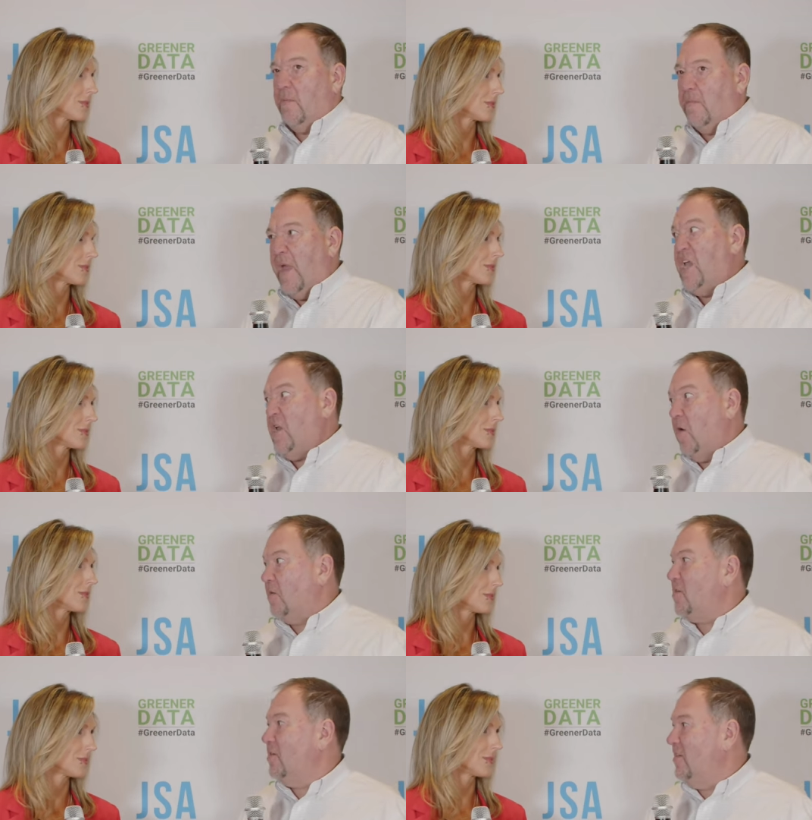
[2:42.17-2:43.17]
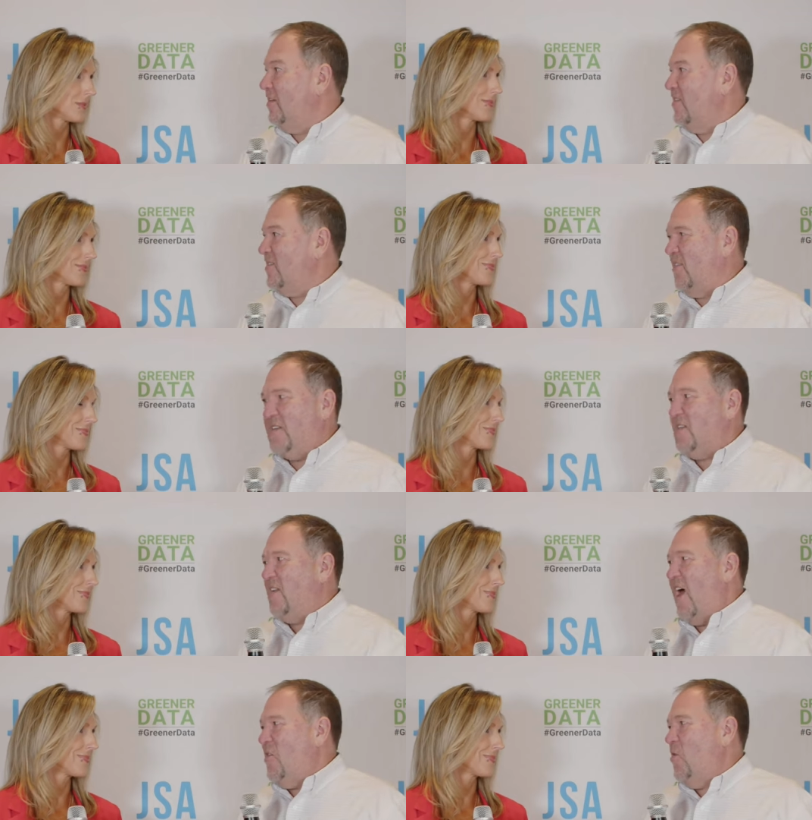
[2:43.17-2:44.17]
Speaker 1: many years. So this is
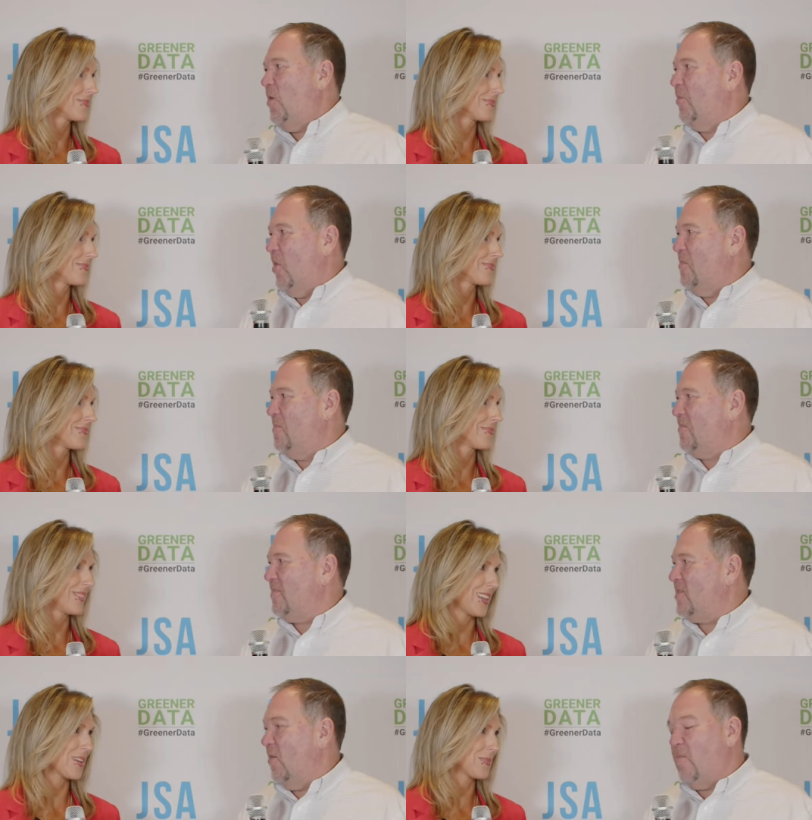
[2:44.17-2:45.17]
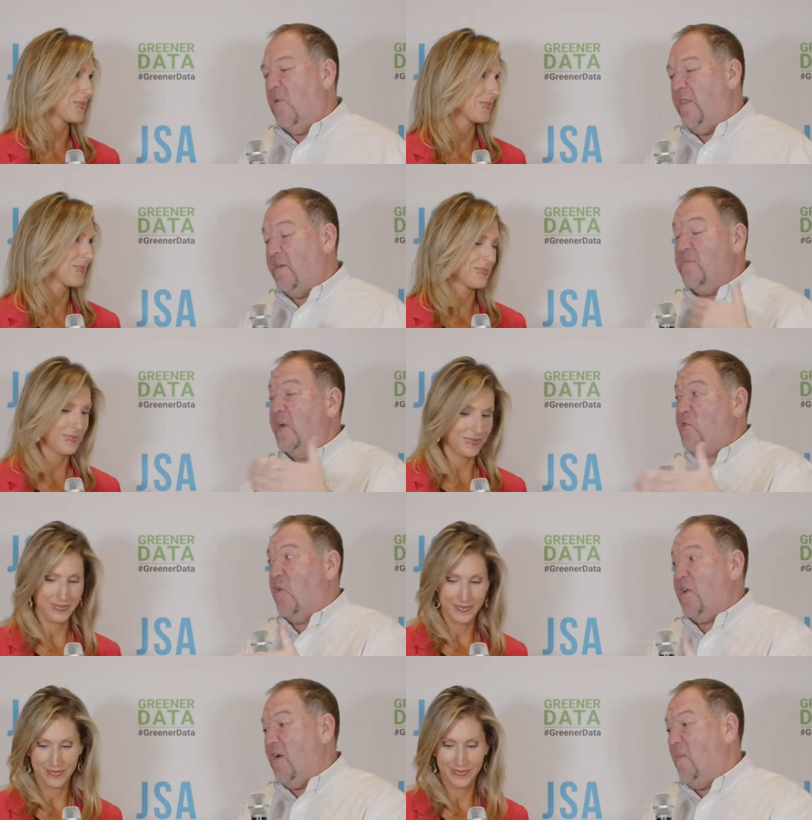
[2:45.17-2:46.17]
not new to Bloom. So yeah. there's much
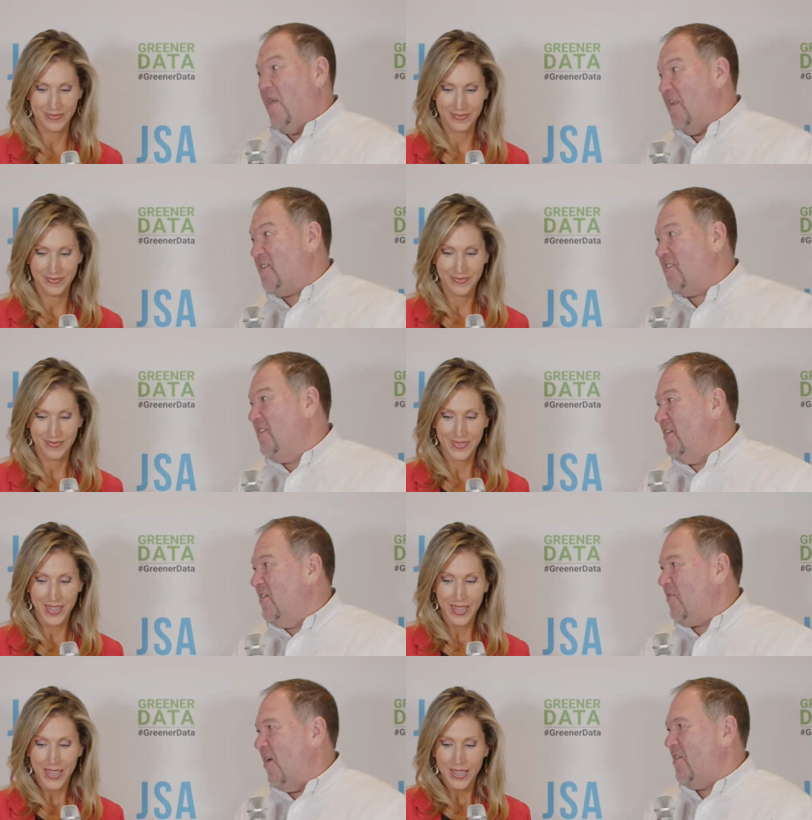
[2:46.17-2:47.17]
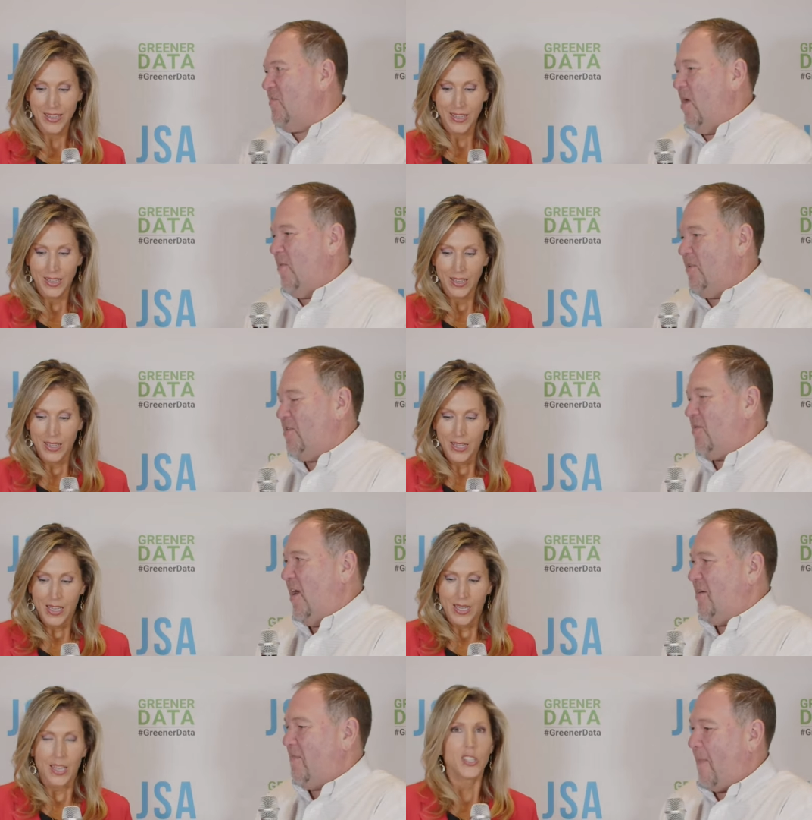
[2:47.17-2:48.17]
more to come on this front as well, which is
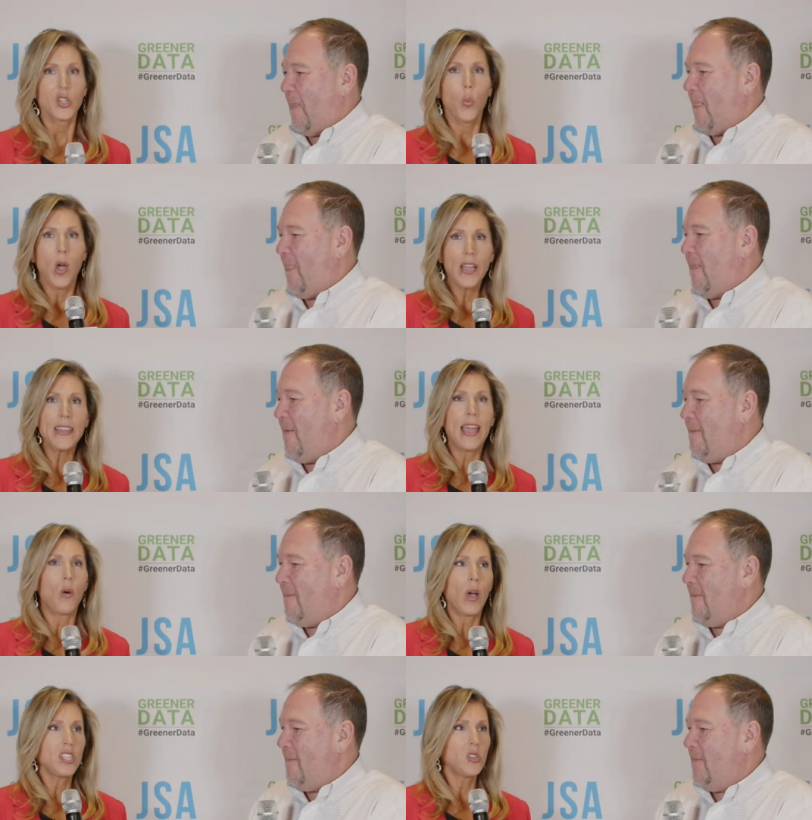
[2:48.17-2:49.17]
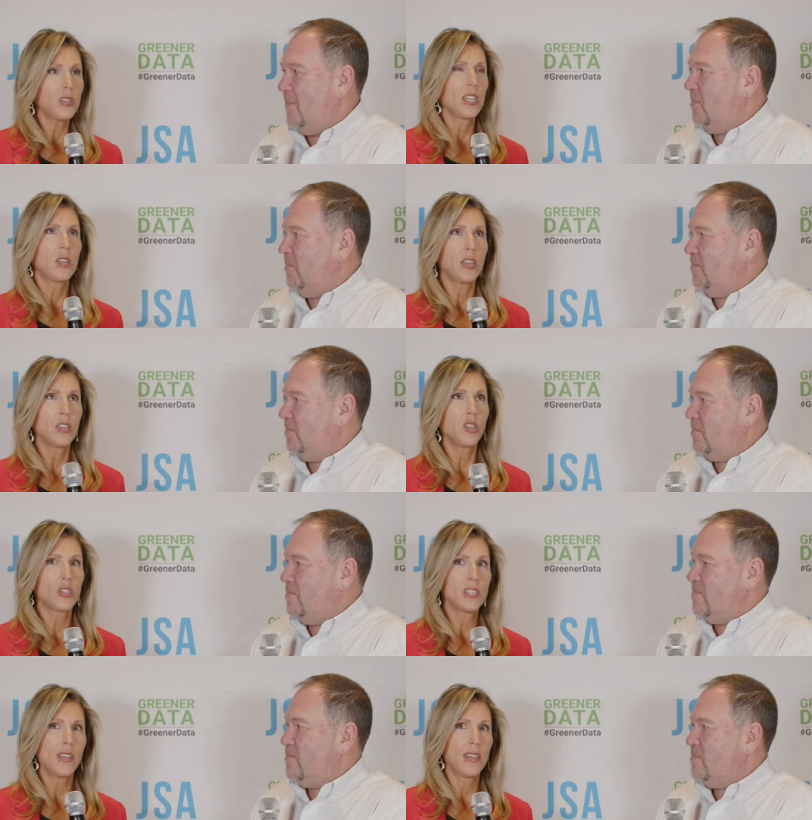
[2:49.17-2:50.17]
great.
Speaker 2: So why now? Why do you think
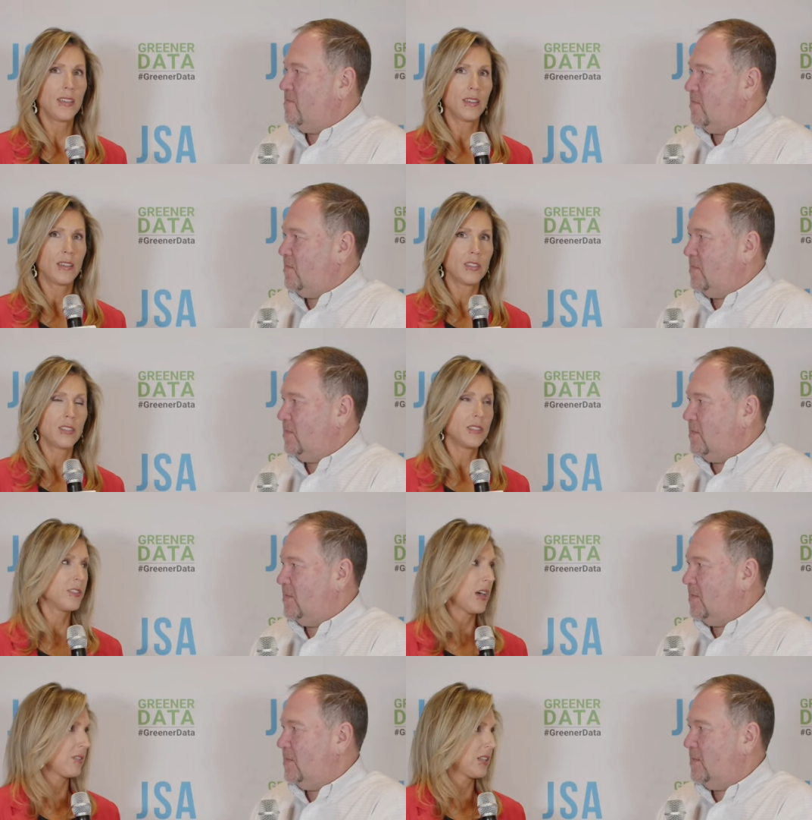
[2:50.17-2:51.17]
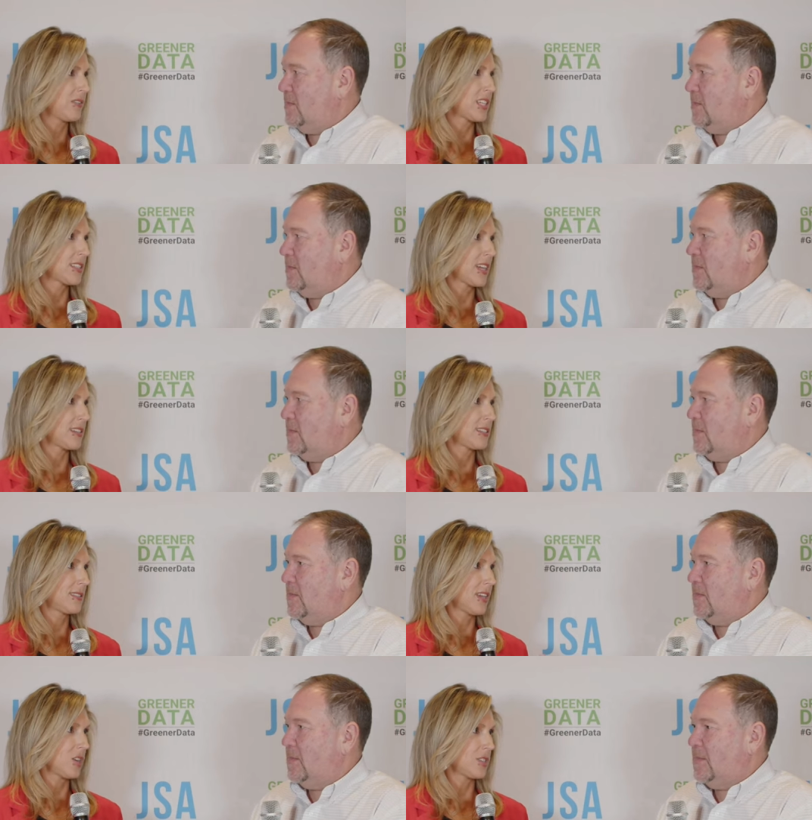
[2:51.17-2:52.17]
you're seeing the level of
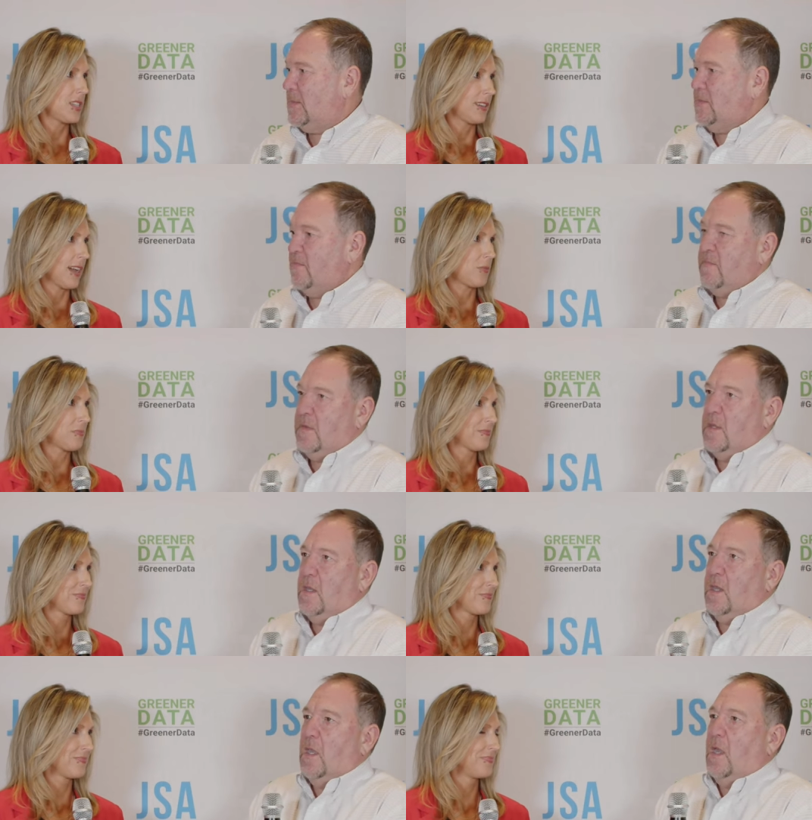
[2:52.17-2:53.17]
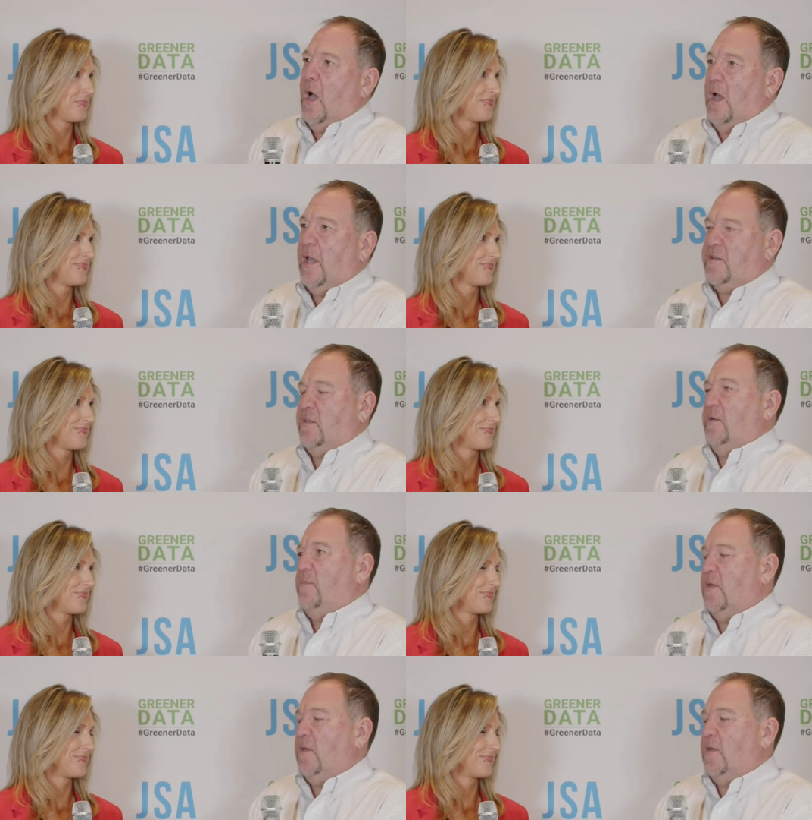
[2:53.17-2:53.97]
success that you're seeing now?
Speaker 1: Uh, it's a